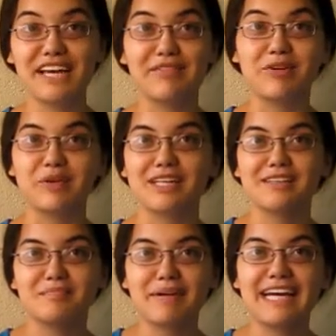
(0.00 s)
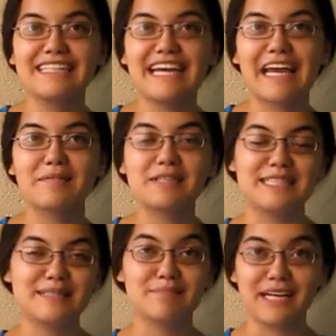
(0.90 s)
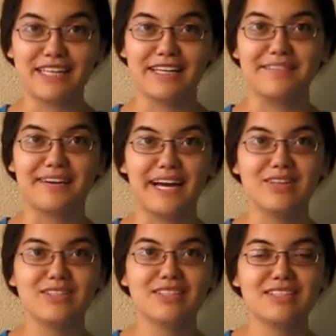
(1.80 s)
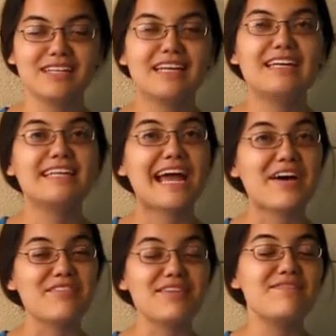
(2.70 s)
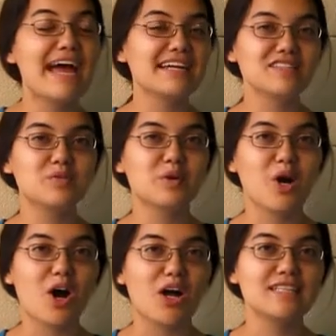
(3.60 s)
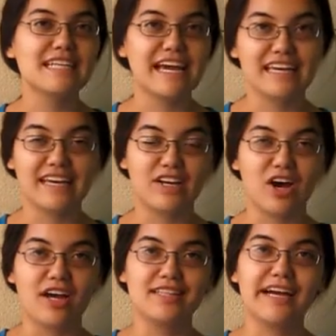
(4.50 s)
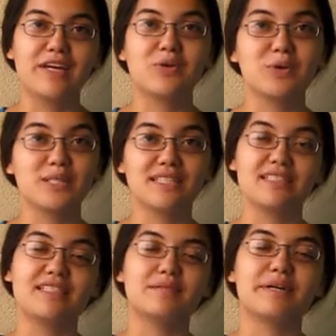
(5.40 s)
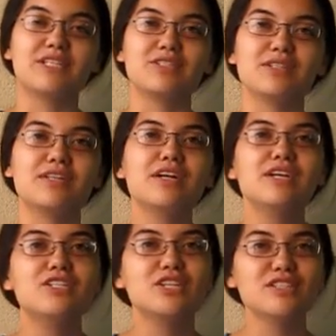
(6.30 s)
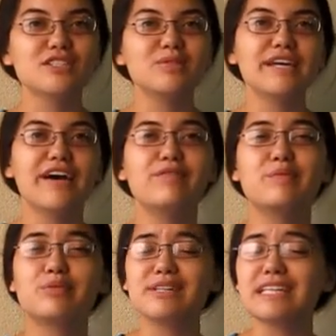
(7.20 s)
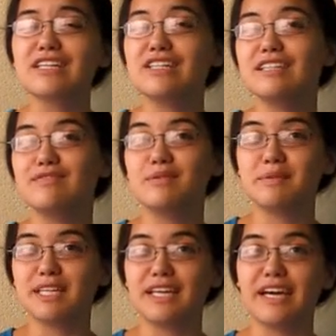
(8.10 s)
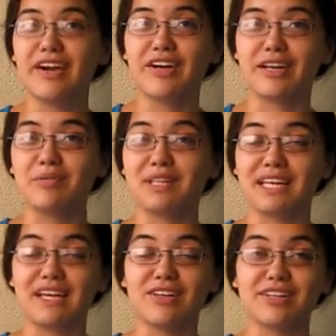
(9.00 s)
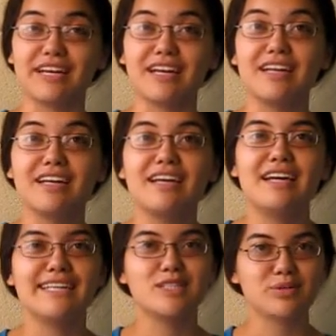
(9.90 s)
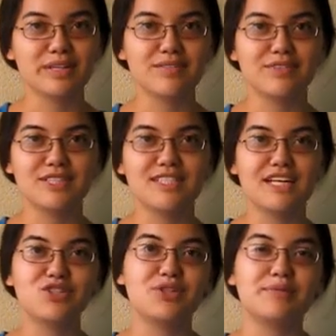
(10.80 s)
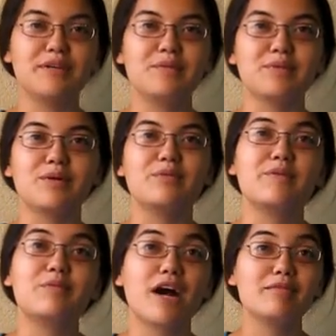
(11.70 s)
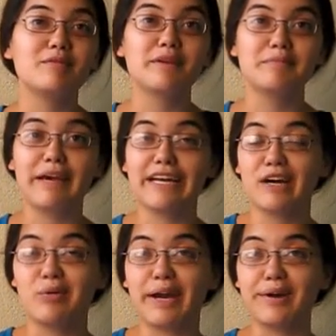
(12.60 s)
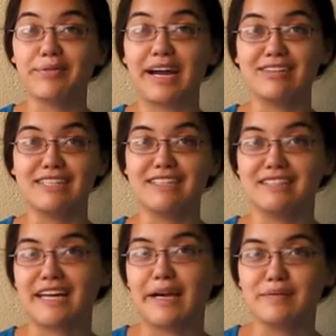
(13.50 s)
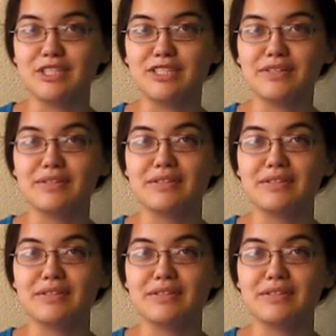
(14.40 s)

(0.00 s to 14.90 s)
everyone. My name is Melanie Faust. Now, the fact that we're all taking an online course this semester shows that we have a pretty good familiarity with the internet. As 21st century people, we probably made our way around it a time or two.